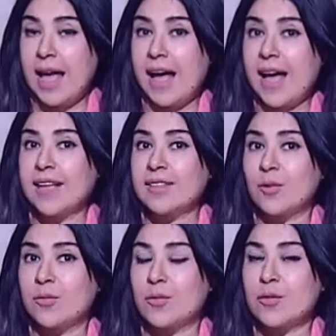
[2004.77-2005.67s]
and
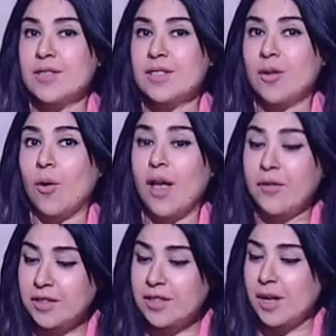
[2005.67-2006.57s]
of course,
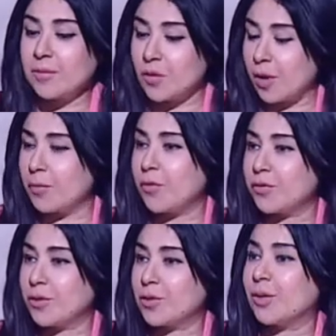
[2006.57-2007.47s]
every time you come
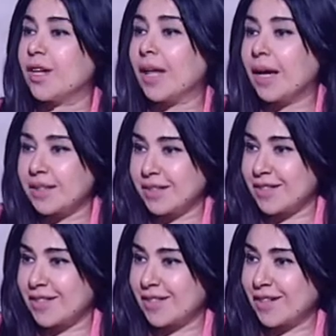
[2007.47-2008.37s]
over, you enlighten
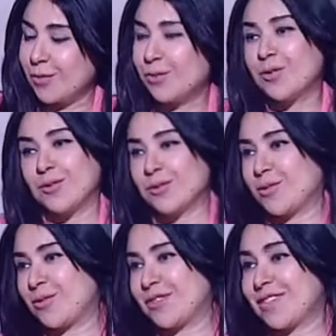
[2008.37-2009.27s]
us with your
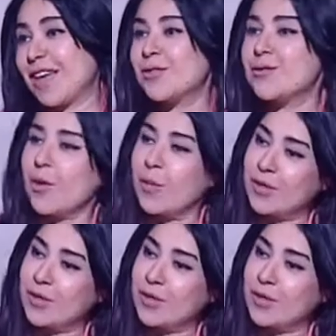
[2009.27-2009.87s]
stories. Thank you so